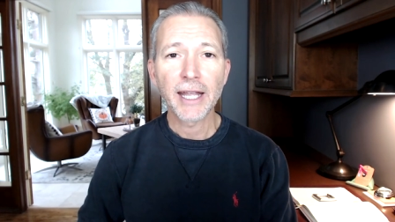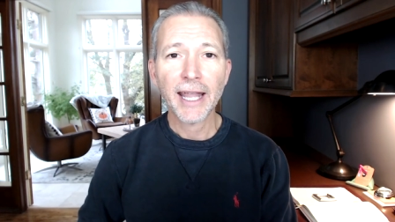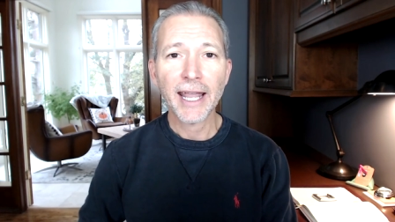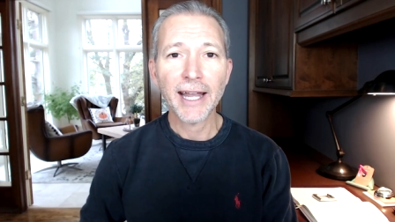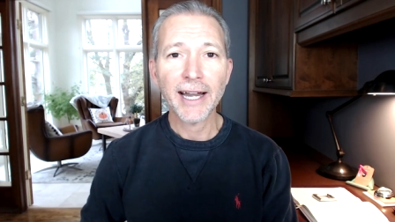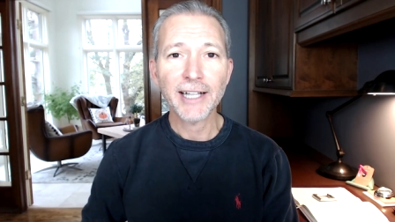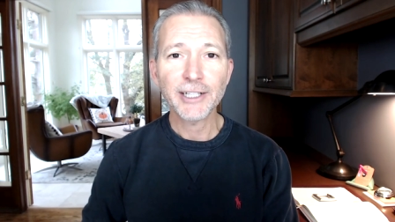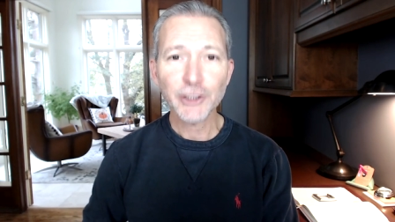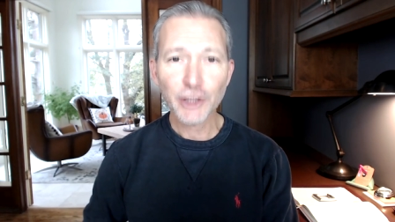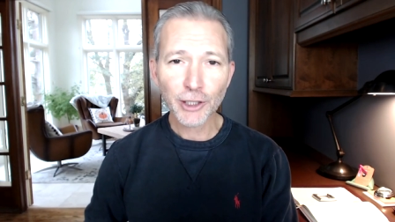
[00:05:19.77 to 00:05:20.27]

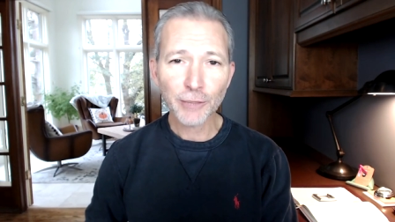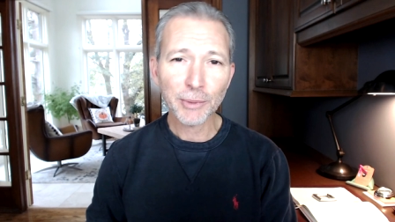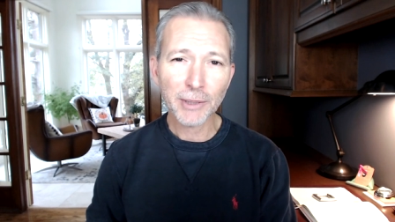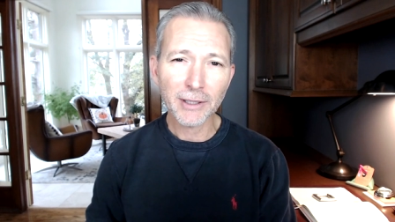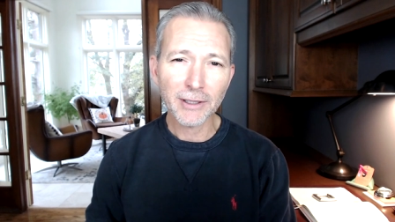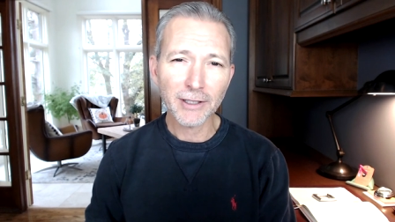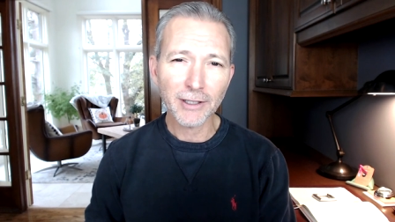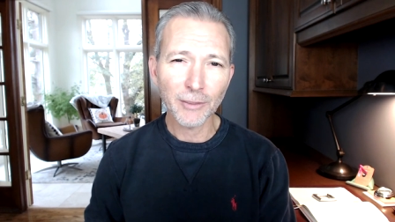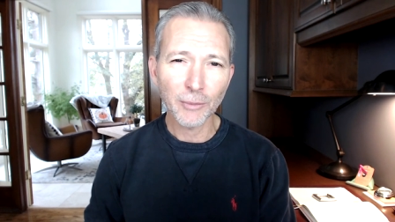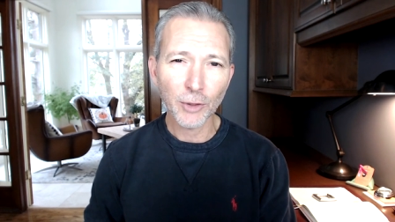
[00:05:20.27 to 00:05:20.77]
and I should have been
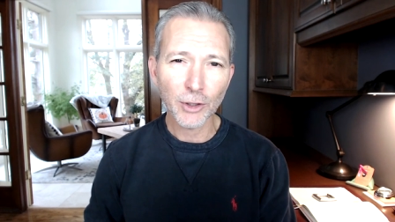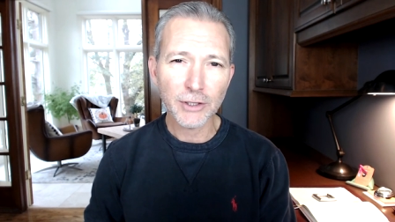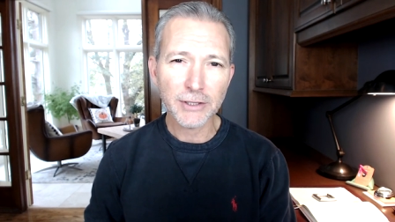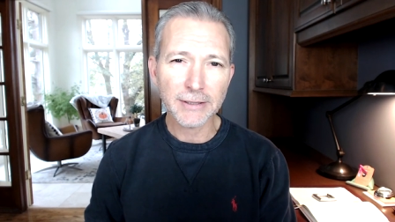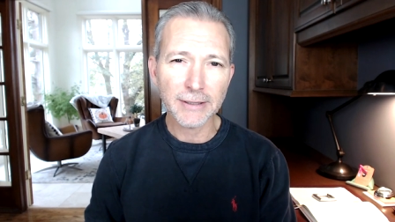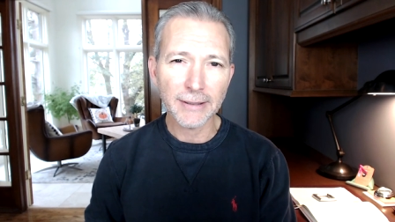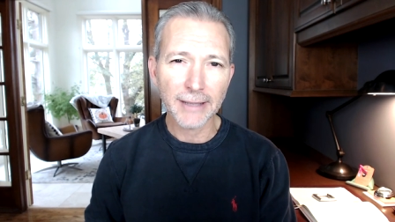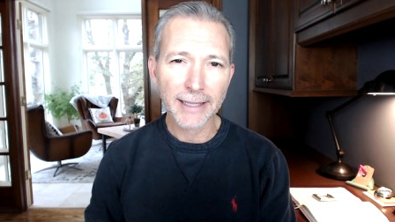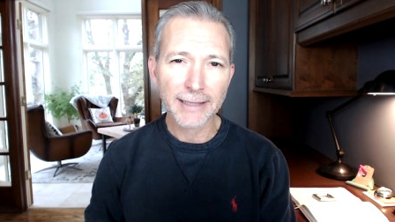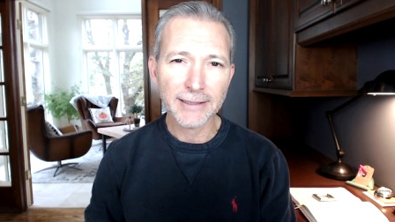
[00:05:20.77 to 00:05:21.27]
a little more
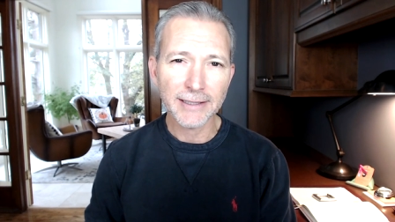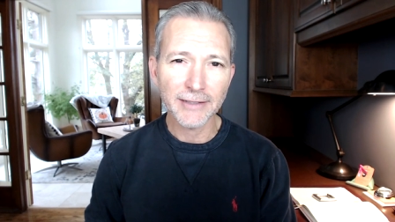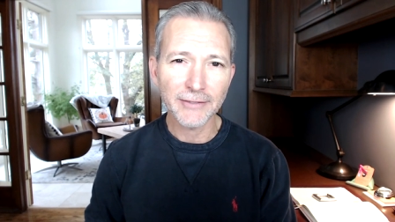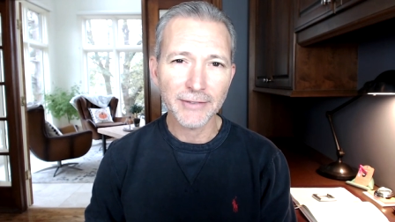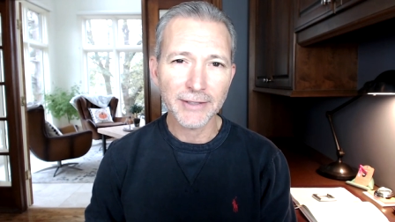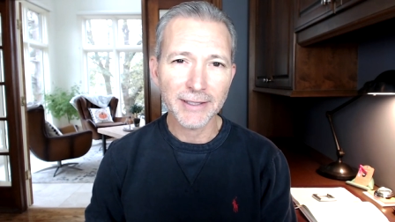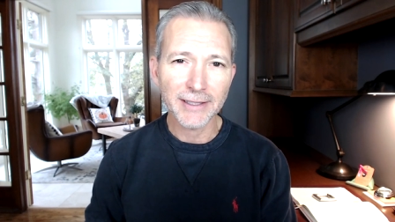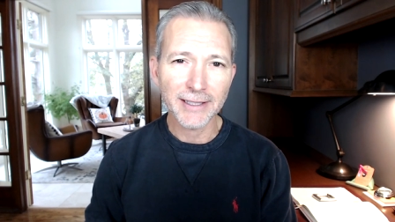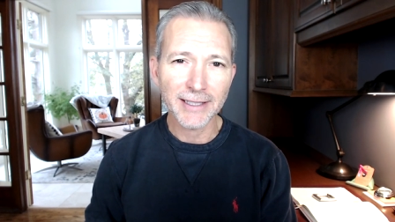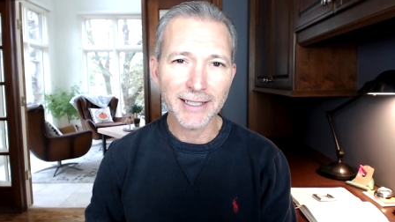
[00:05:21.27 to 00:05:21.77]
selective
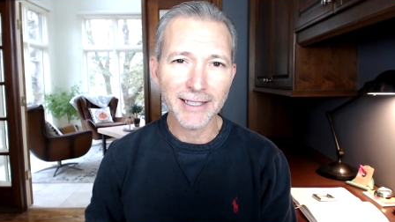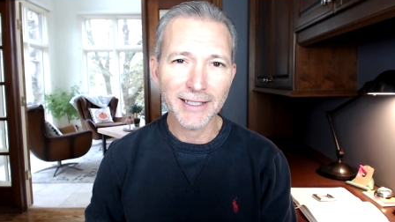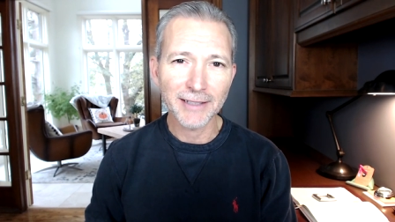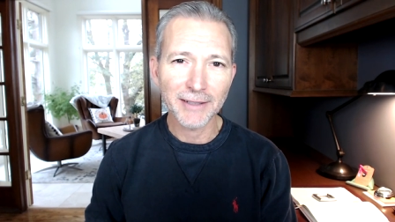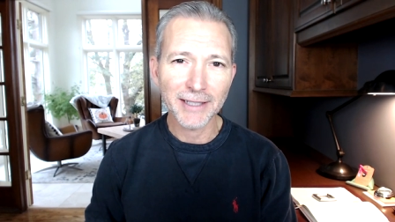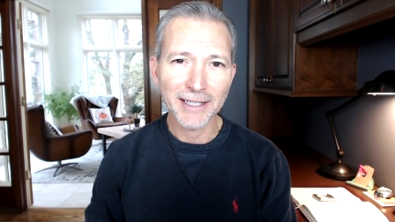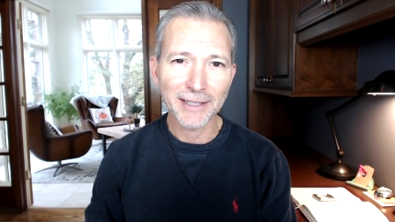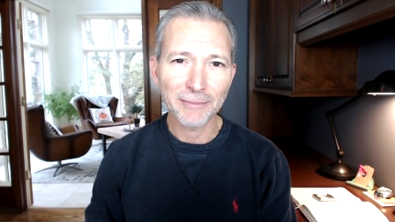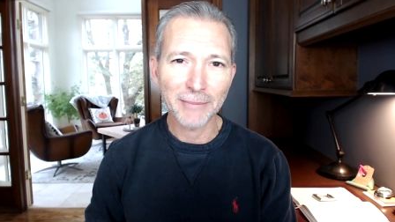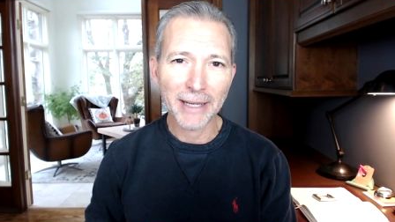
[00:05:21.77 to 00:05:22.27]
in,
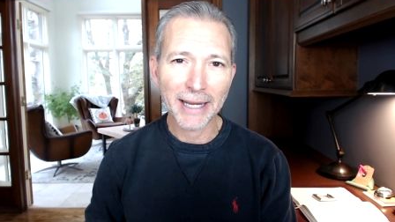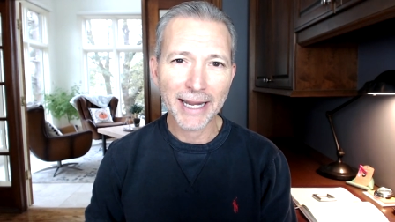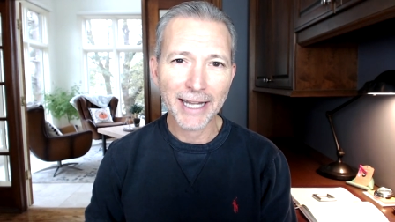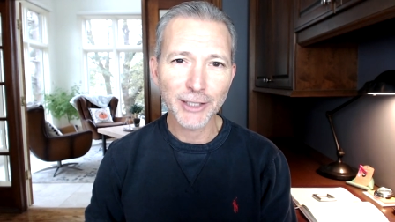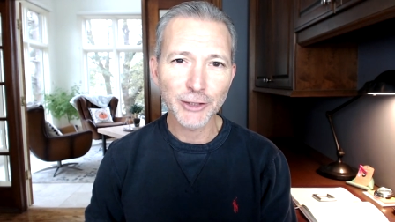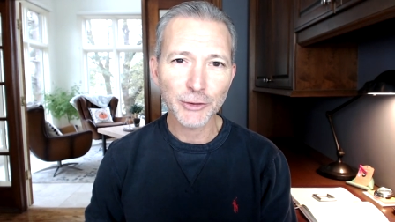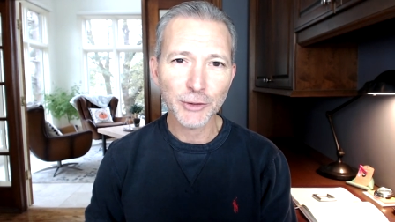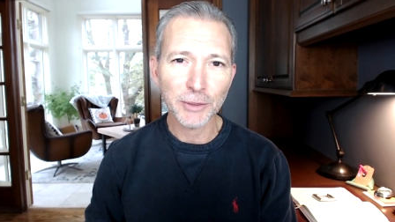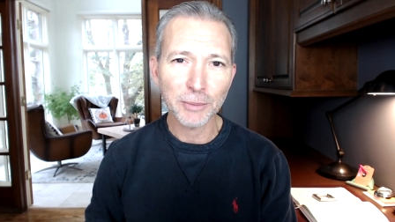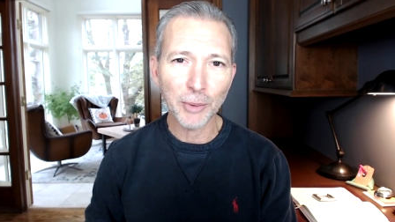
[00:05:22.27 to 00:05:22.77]
in, in my
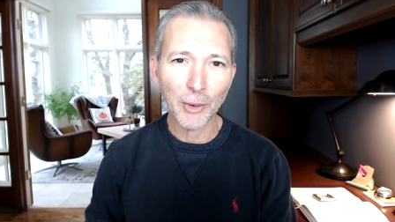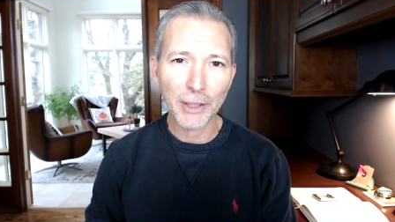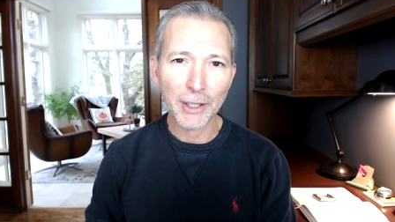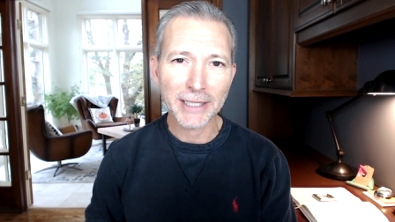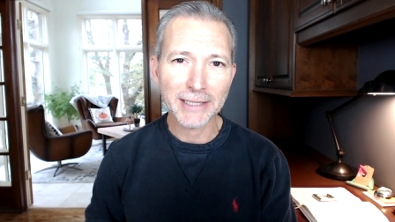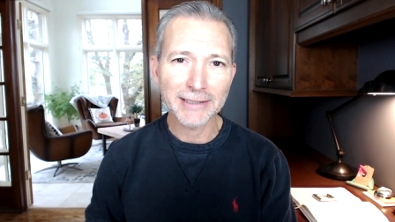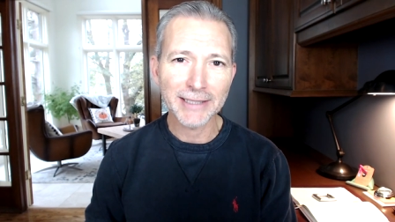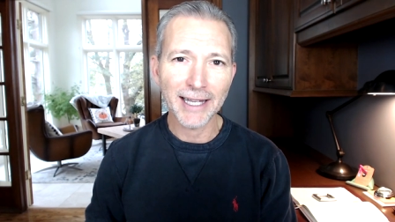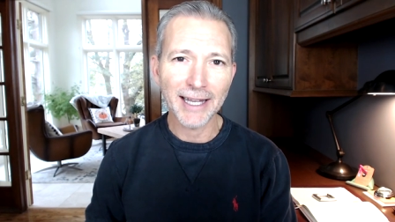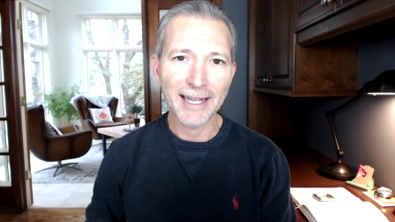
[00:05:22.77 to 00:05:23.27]
entry
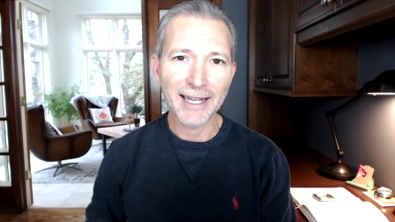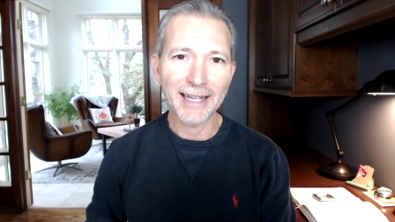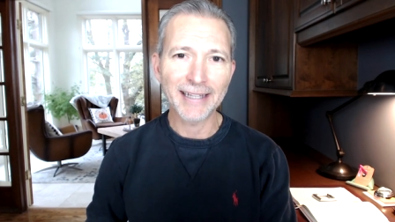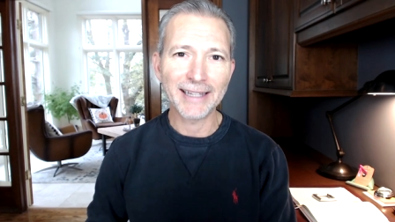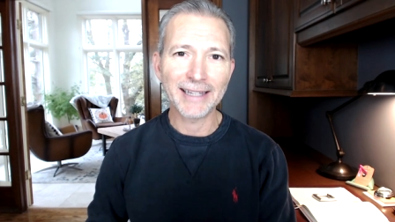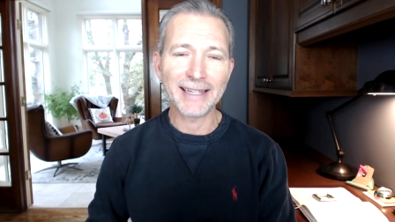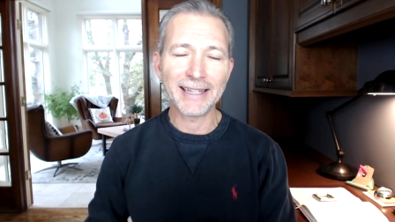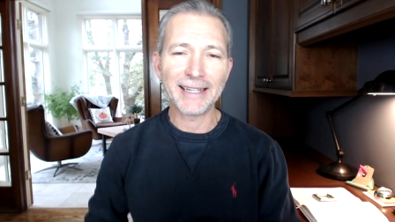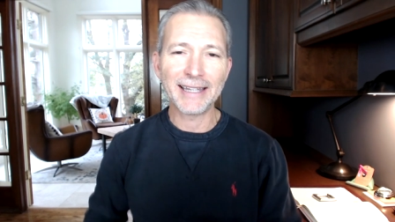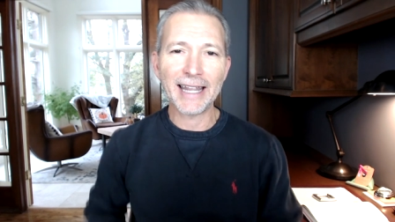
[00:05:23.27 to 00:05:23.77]
point uh,
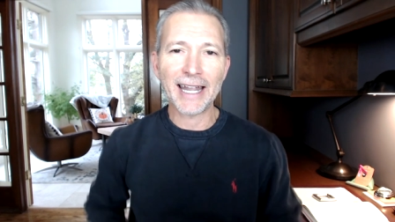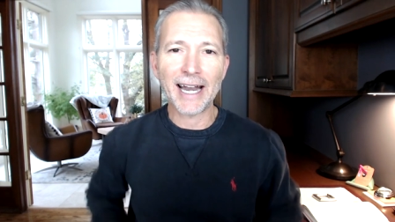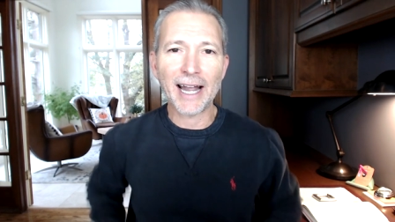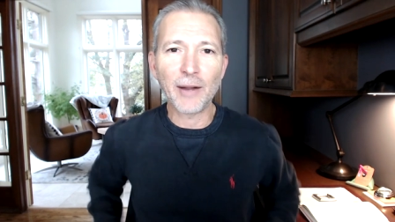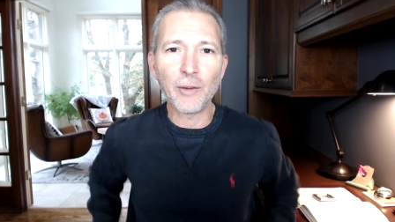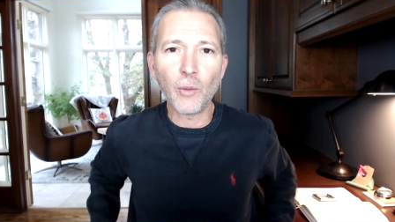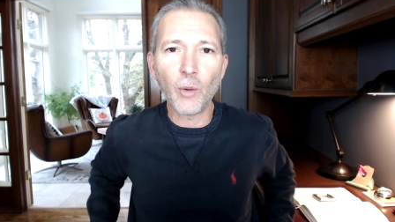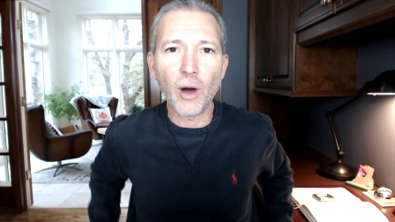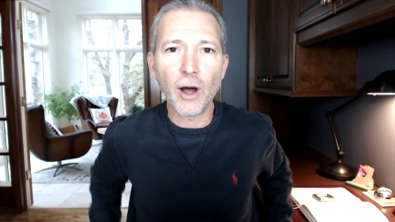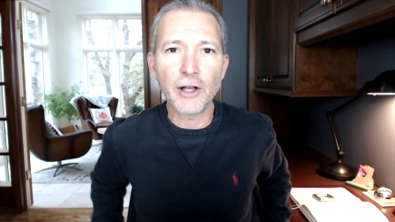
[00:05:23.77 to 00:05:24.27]
than
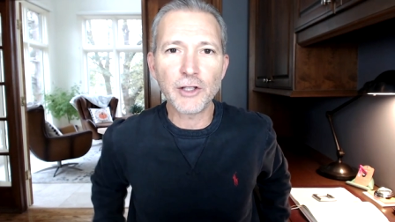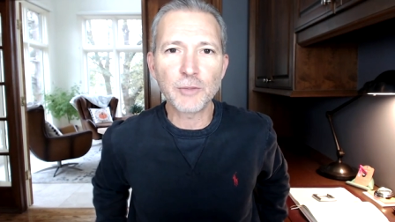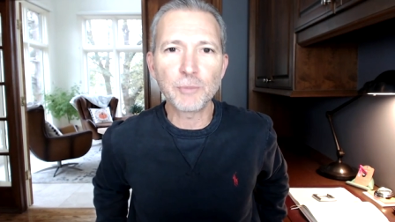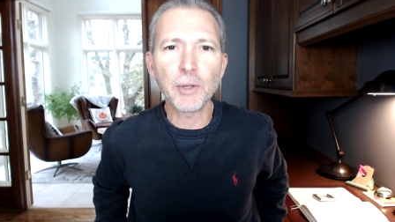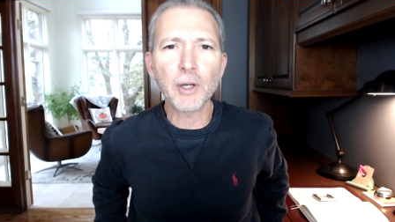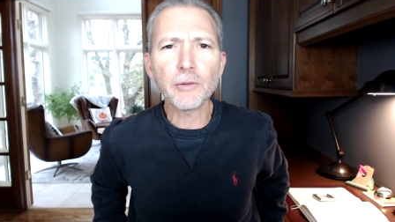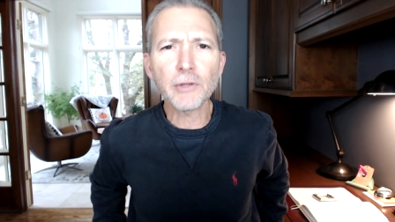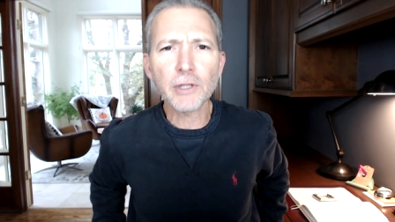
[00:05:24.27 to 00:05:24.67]
I was. But